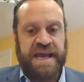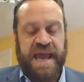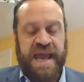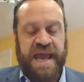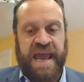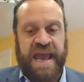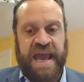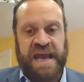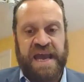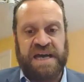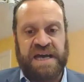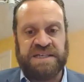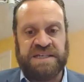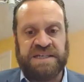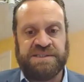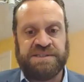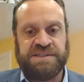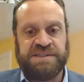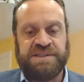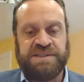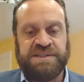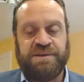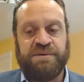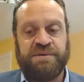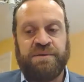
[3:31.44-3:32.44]

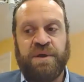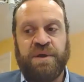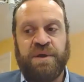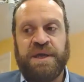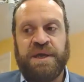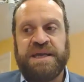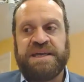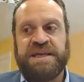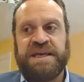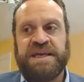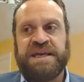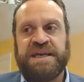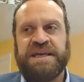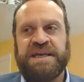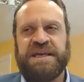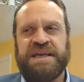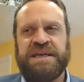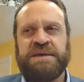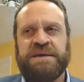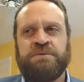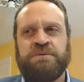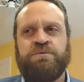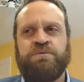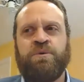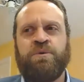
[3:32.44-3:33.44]
And
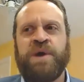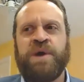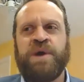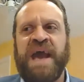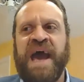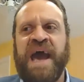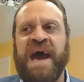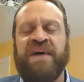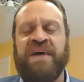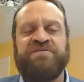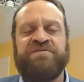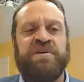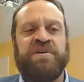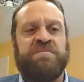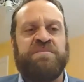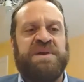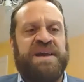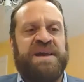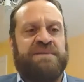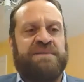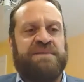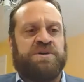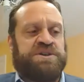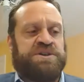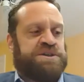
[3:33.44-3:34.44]
we have to be
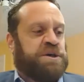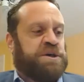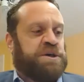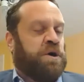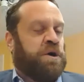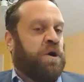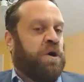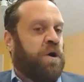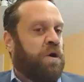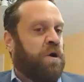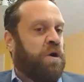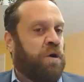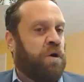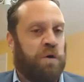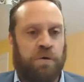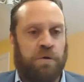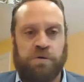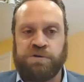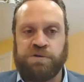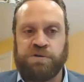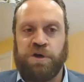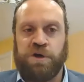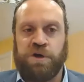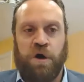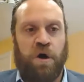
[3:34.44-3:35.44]
able to
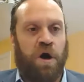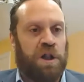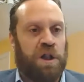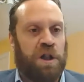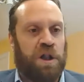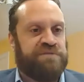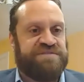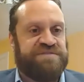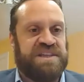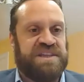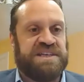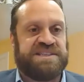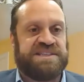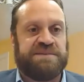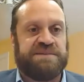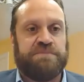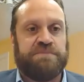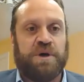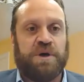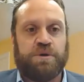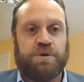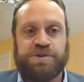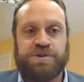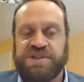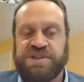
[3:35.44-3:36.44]
hold all of these
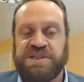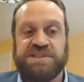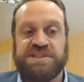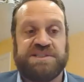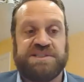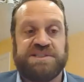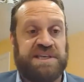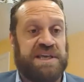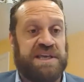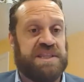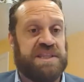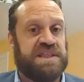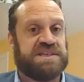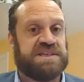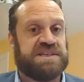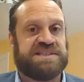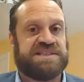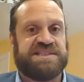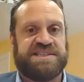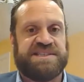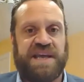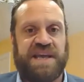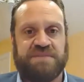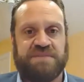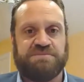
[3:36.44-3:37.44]
emotions in the
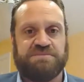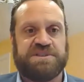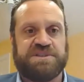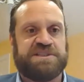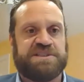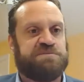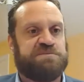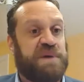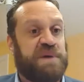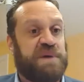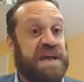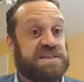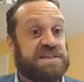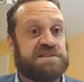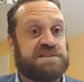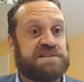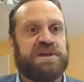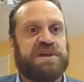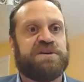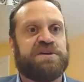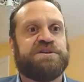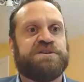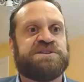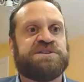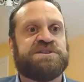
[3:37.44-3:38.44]
same space
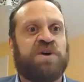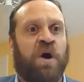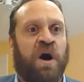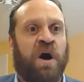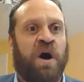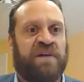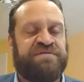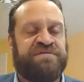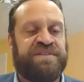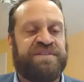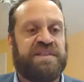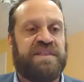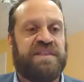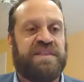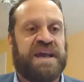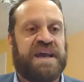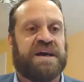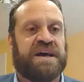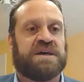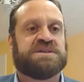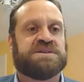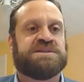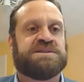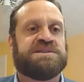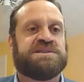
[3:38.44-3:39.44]
because often they
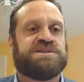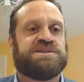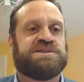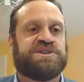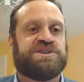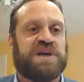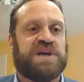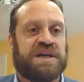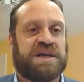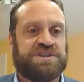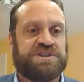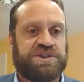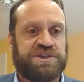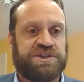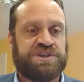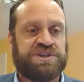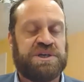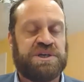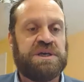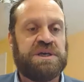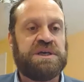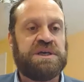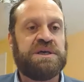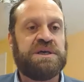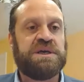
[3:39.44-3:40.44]
are such
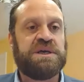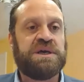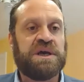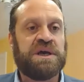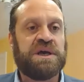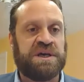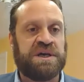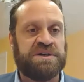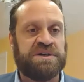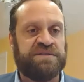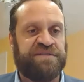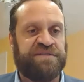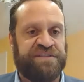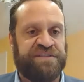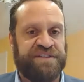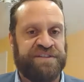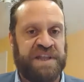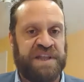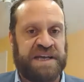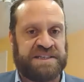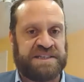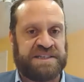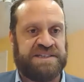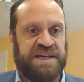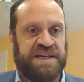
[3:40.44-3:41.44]

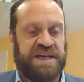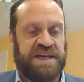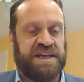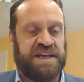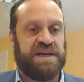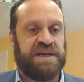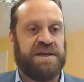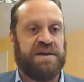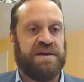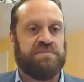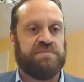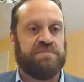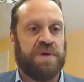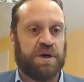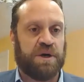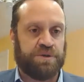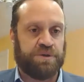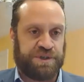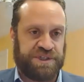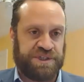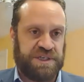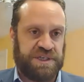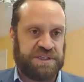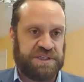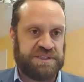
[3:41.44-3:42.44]
conflicting
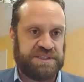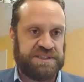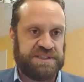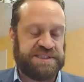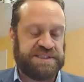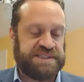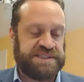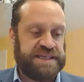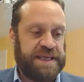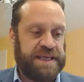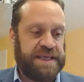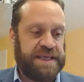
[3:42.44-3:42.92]
emotions.